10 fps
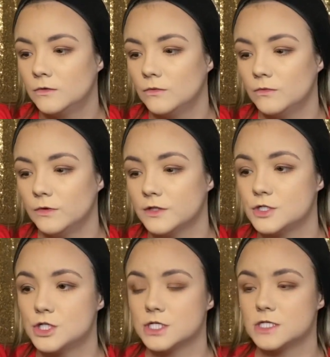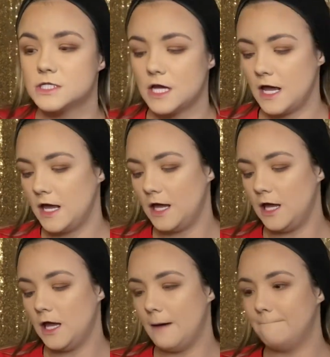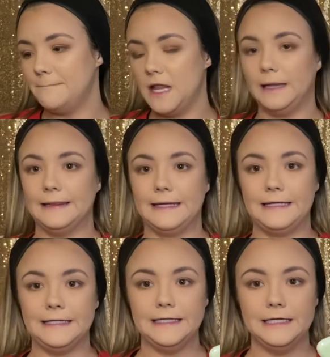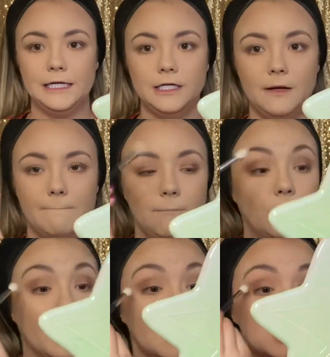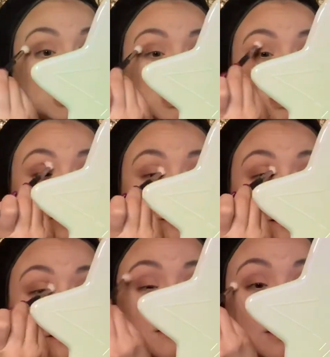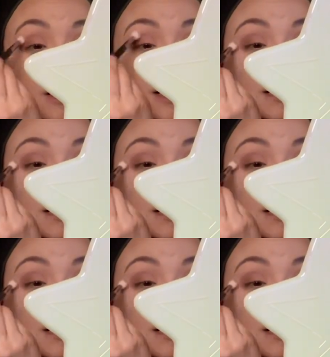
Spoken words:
with just a plain brush, nothing on it,